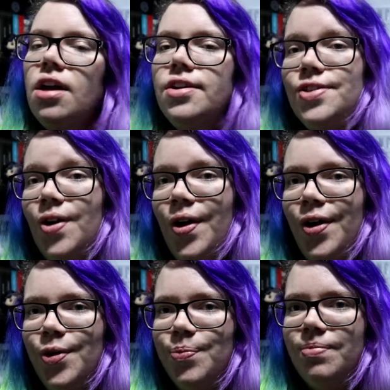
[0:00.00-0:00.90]

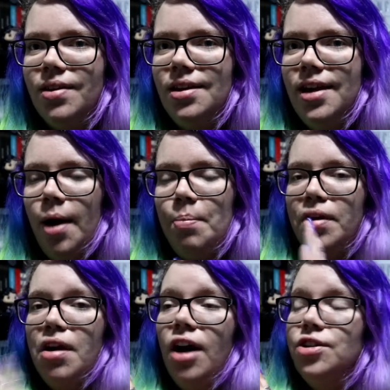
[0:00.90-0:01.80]
So yeah,
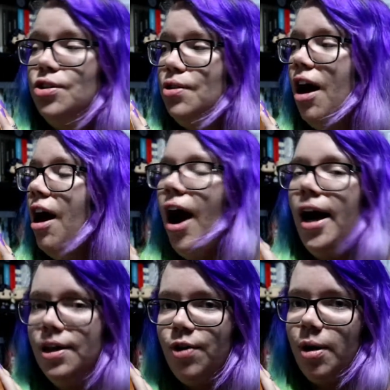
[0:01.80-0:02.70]
but I do
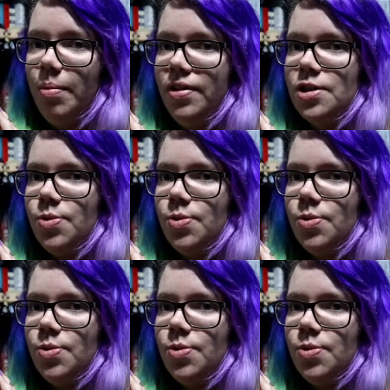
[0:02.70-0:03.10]
highly recommend this